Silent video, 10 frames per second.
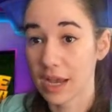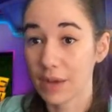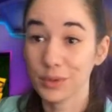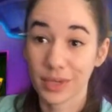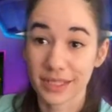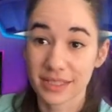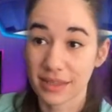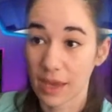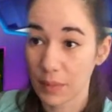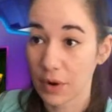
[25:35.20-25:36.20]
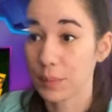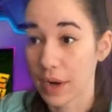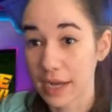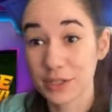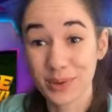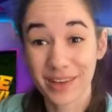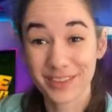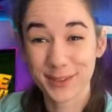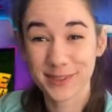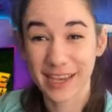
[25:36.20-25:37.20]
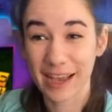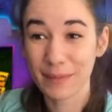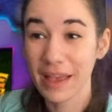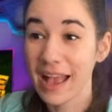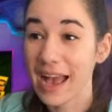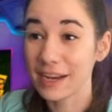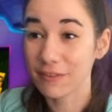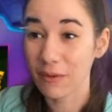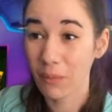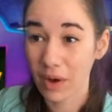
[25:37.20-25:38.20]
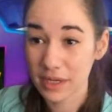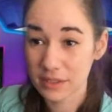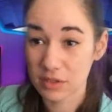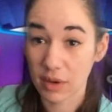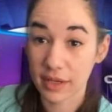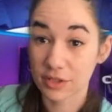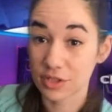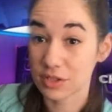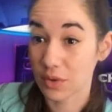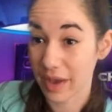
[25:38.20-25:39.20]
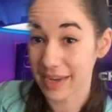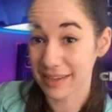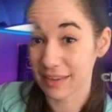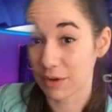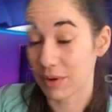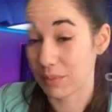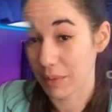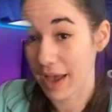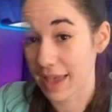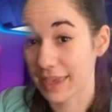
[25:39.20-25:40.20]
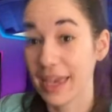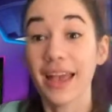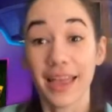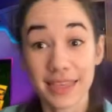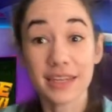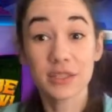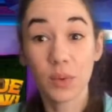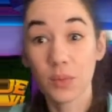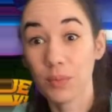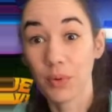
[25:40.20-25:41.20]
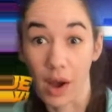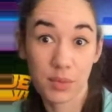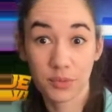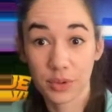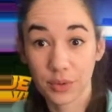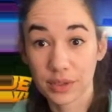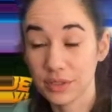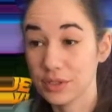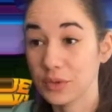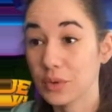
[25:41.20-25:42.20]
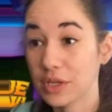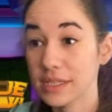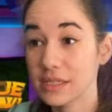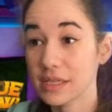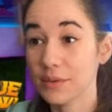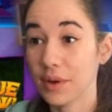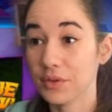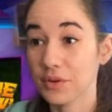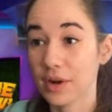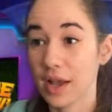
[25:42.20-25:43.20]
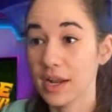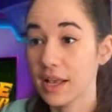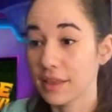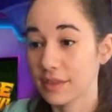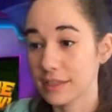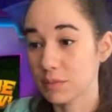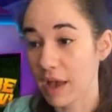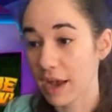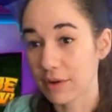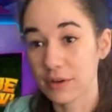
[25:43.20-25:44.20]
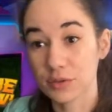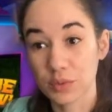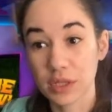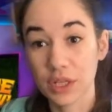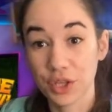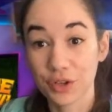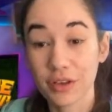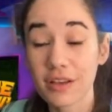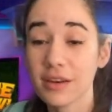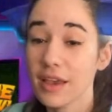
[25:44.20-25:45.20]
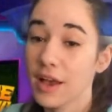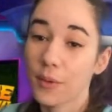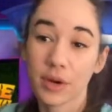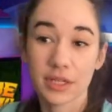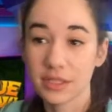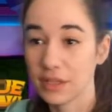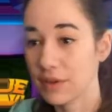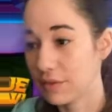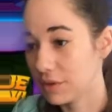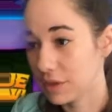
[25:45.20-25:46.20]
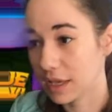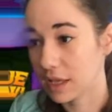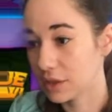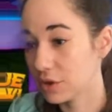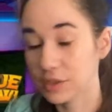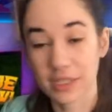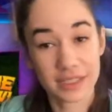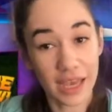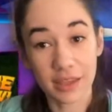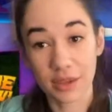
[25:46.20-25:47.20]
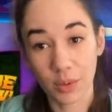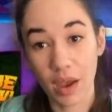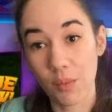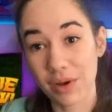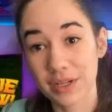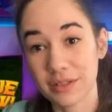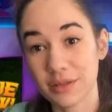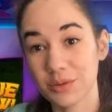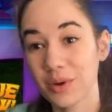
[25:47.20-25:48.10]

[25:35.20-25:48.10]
You can't see that part, but I do have a new tab. And if I wanted to, I could just go ahead and click right back. And that is what we're probably going to do. We're going to see whether or not these backgrounds really look good. We're going to see if everything looks exactly the way I want it to.